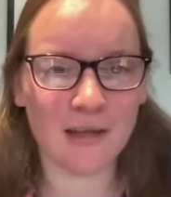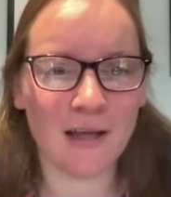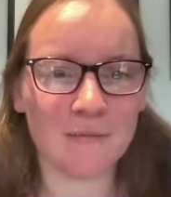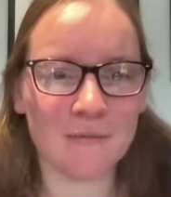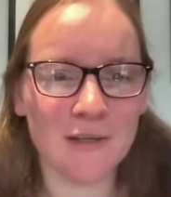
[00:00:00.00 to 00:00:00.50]

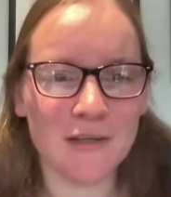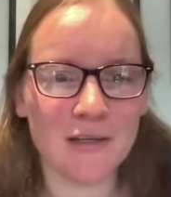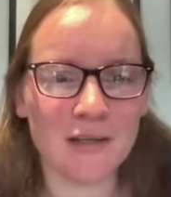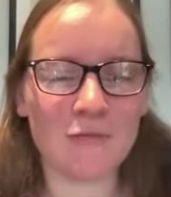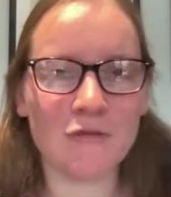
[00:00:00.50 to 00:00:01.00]

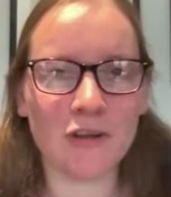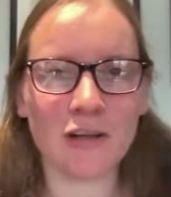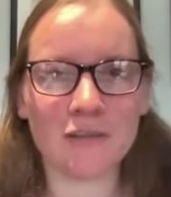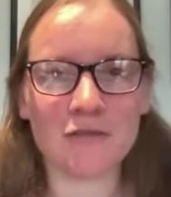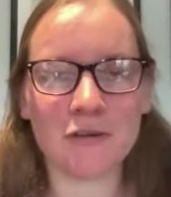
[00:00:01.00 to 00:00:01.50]
I'm
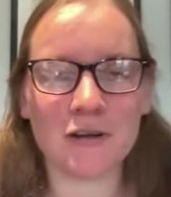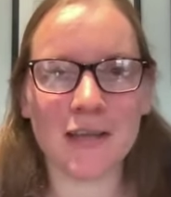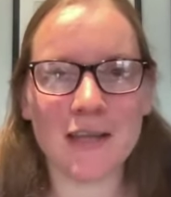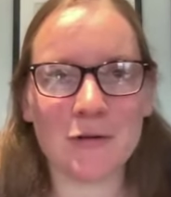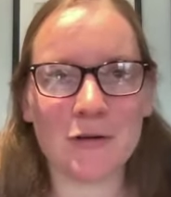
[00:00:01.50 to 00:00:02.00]
reluctant for a
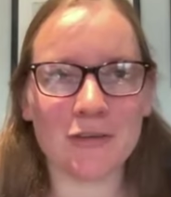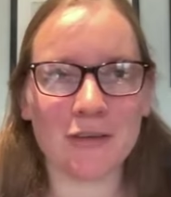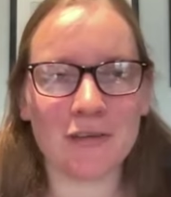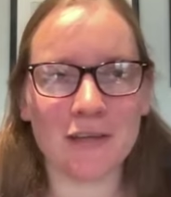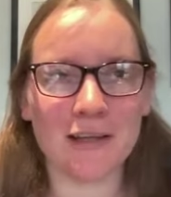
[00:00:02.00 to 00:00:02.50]
label because I
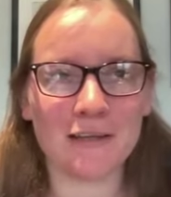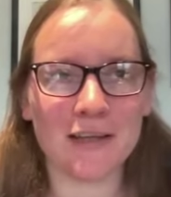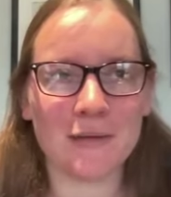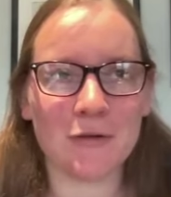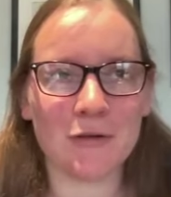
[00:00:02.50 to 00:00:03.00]
feel like a
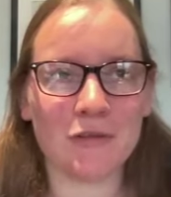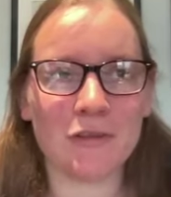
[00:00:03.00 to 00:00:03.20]
label,